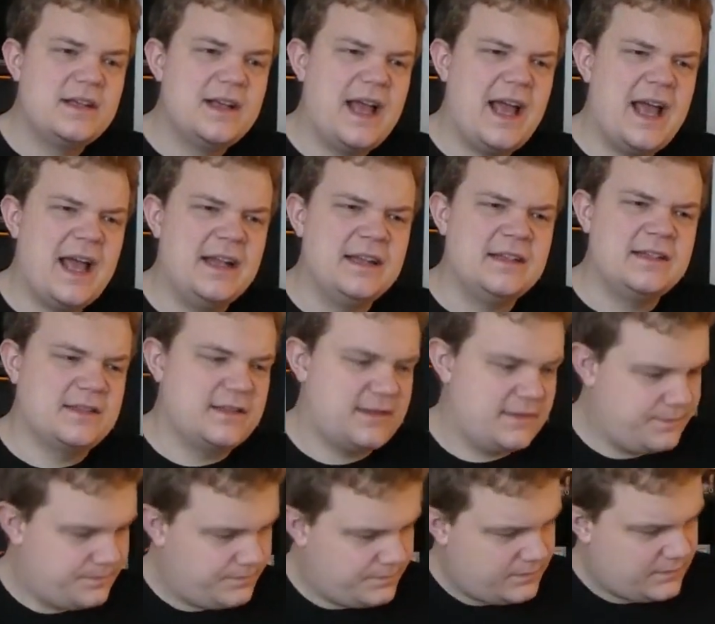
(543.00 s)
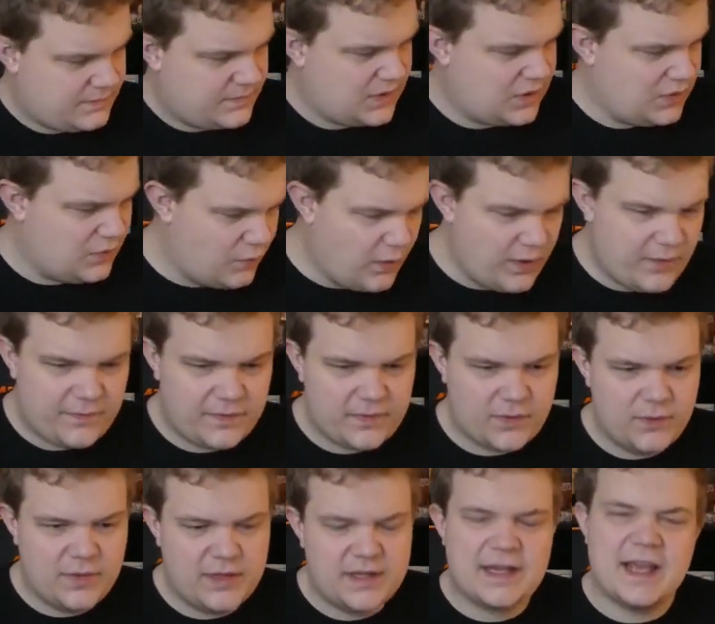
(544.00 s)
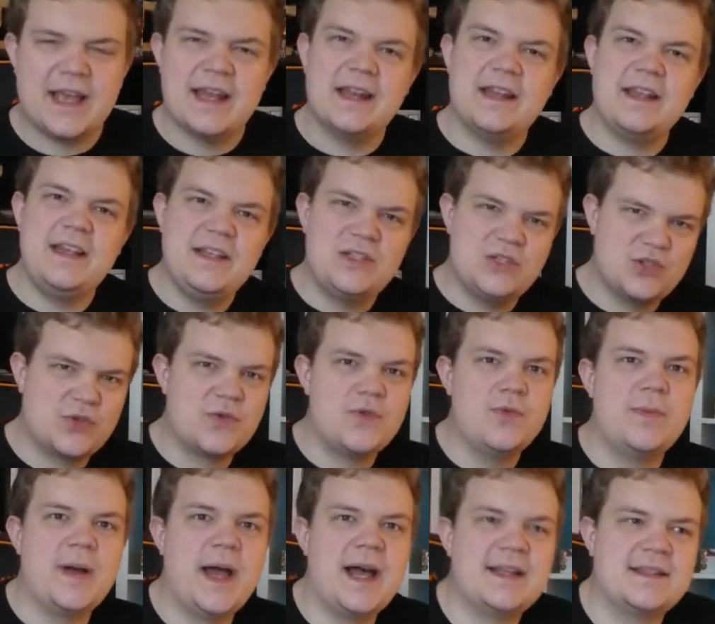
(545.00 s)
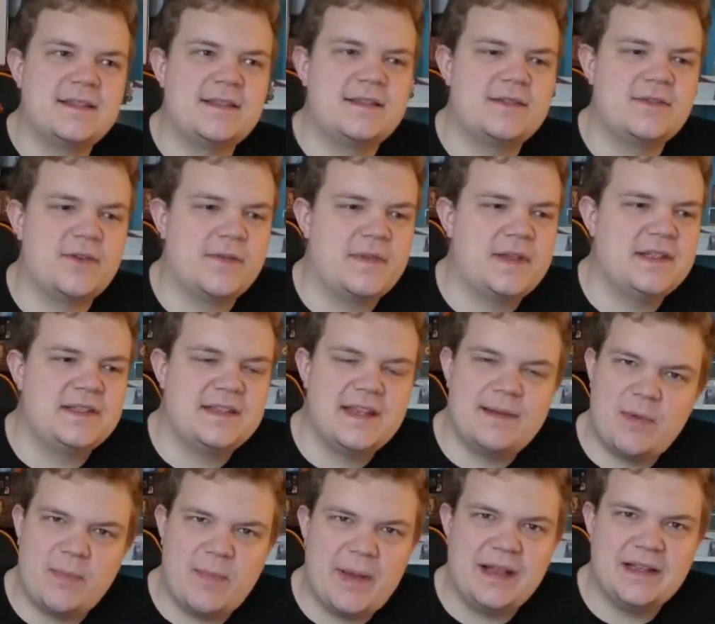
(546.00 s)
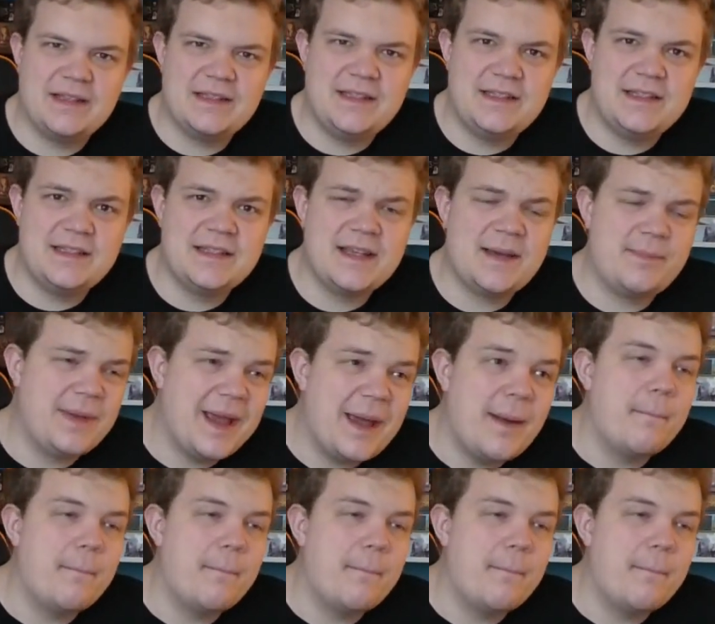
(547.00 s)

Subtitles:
and you work through it, and each group has the same abilities. That